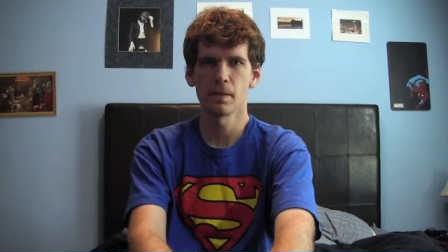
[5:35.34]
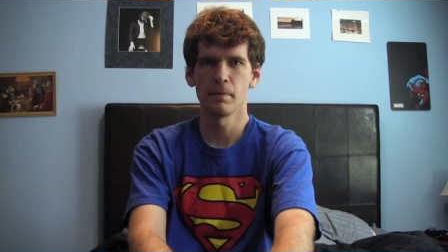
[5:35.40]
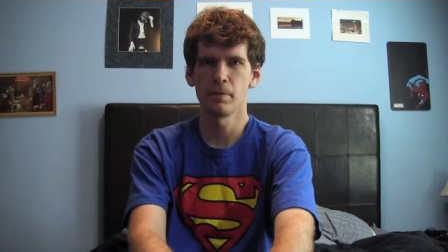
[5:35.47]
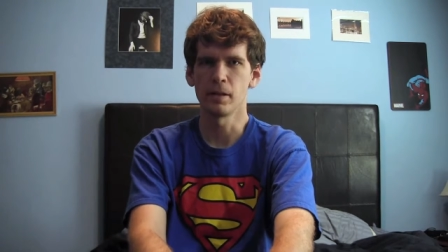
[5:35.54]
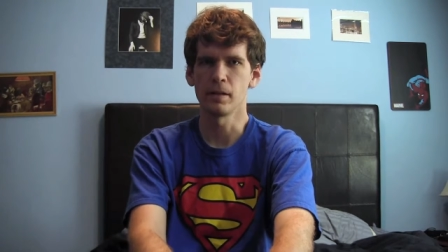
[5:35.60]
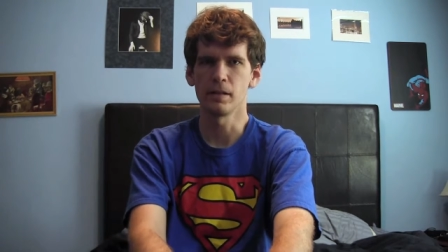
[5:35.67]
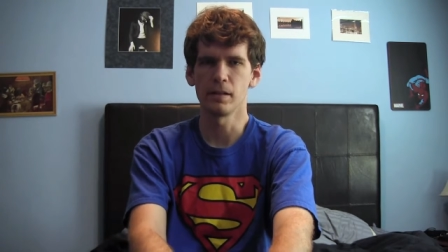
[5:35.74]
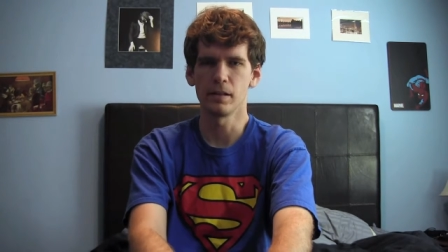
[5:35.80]

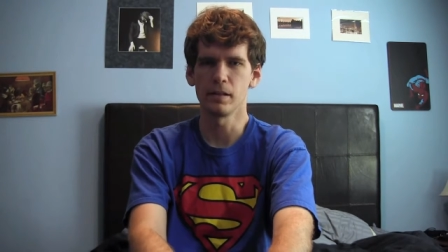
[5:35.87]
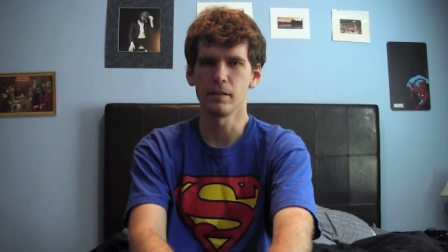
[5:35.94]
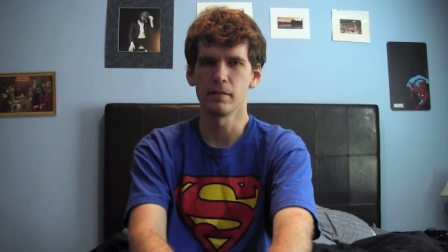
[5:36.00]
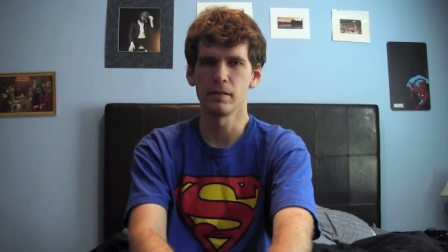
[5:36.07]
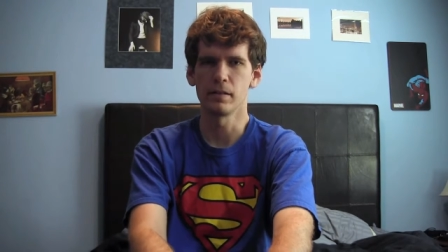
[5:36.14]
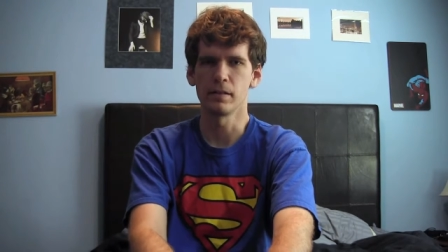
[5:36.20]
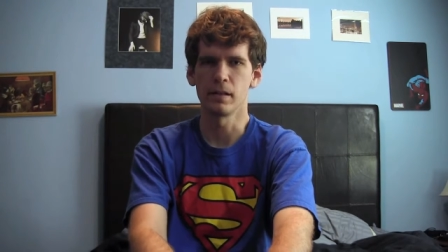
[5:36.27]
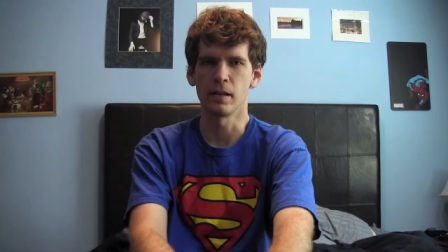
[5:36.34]
But
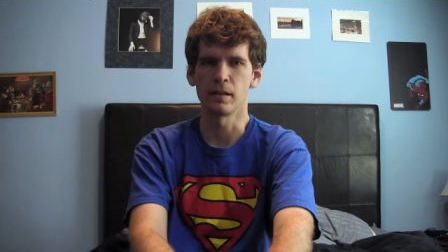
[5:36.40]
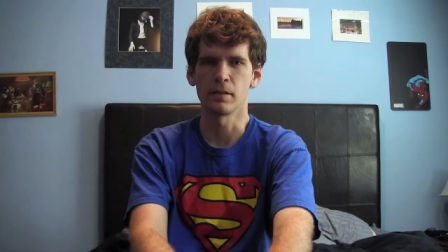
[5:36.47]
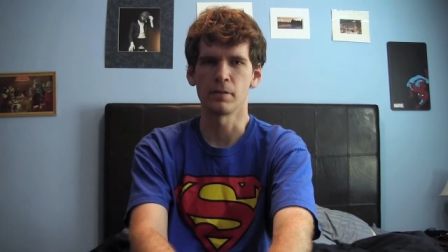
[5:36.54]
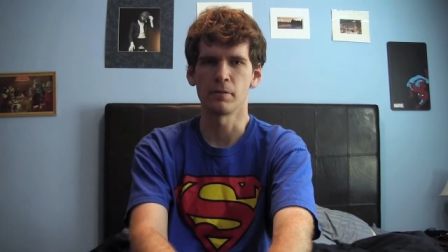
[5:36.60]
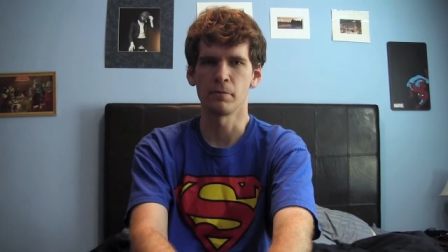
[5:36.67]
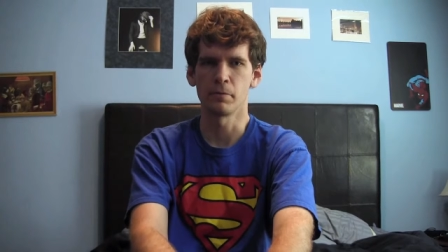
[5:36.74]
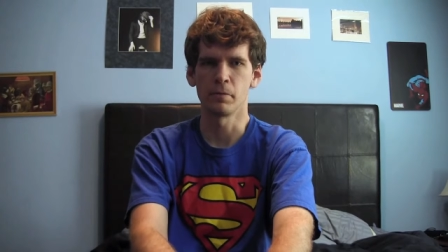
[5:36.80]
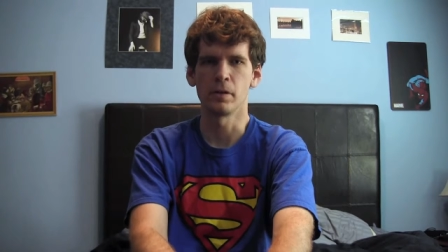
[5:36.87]

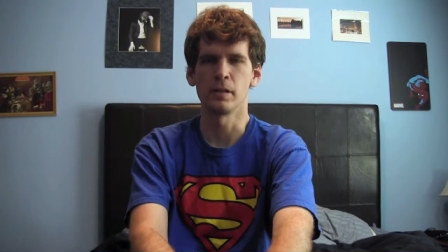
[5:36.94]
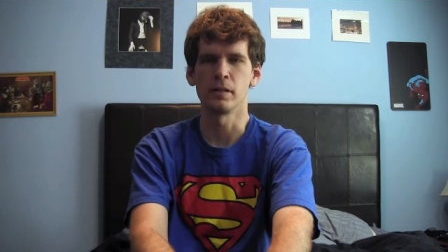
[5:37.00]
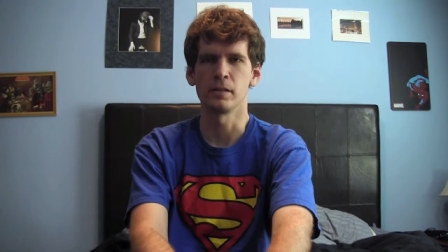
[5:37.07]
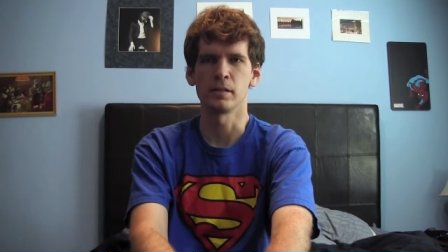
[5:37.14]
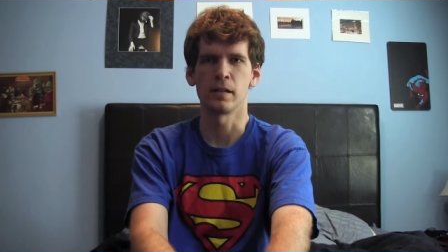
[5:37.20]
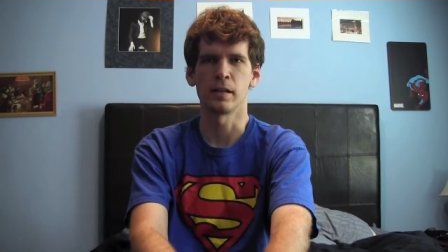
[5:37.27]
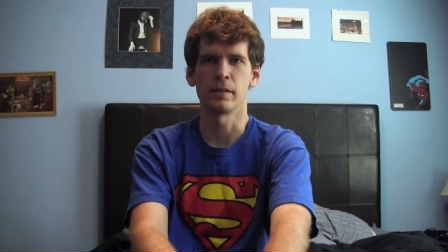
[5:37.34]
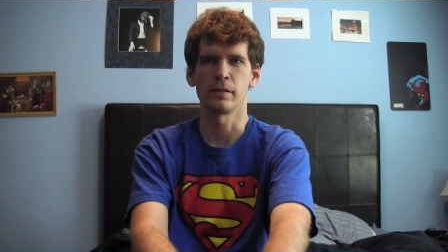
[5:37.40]
that's what he
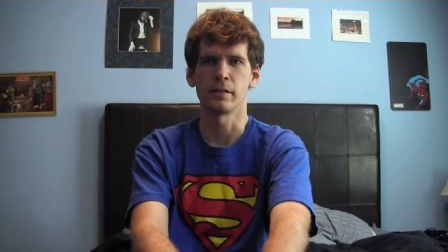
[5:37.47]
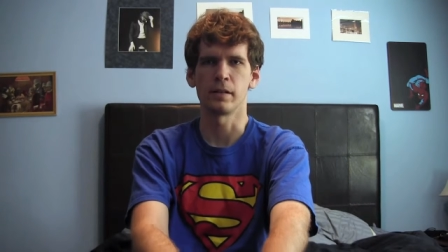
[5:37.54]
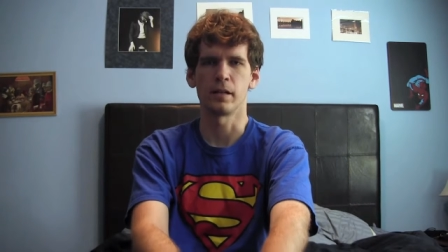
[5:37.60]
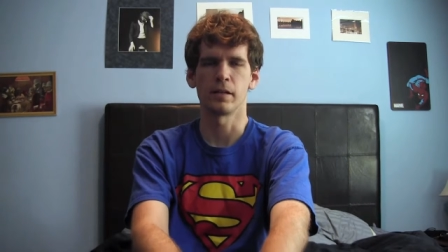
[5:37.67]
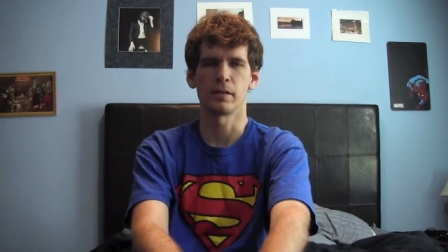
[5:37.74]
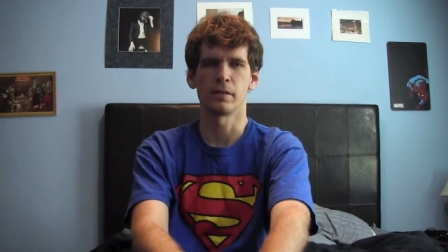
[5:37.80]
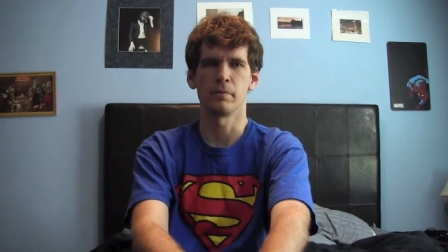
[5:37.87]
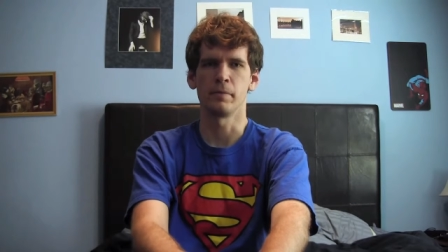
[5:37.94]
sounds
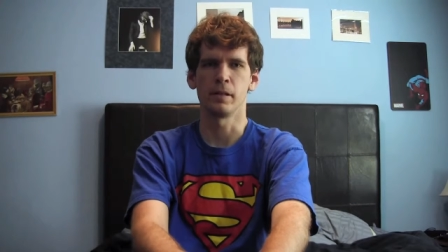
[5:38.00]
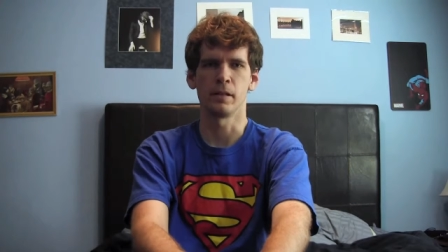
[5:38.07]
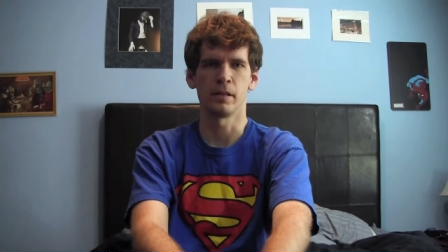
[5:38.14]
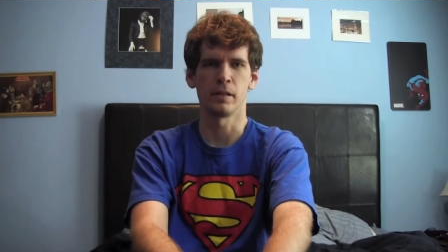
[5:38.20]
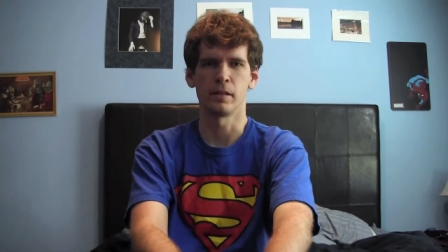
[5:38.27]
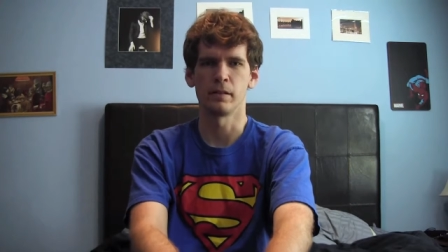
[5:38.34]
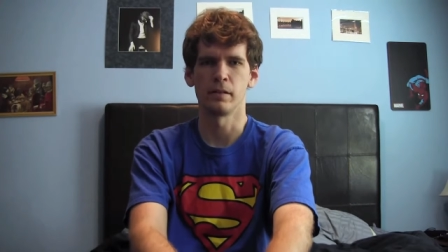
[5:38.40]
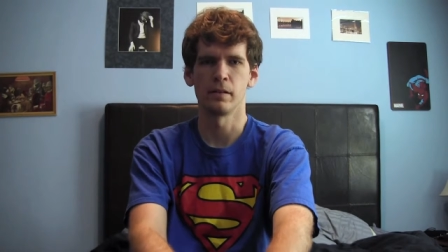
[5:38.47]
like to
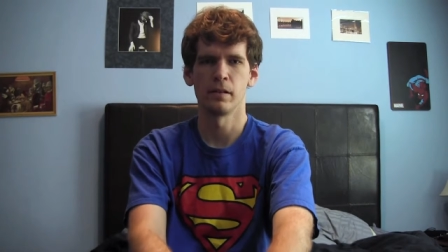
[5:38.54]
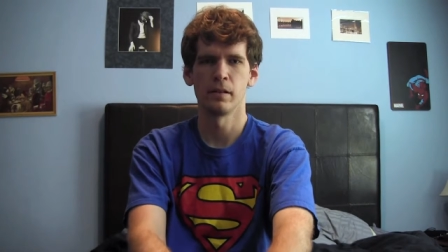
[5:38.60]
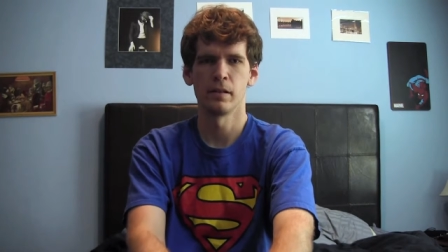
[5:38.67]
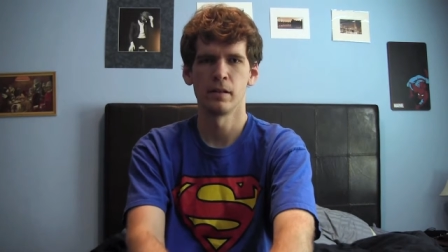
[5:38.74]
me, and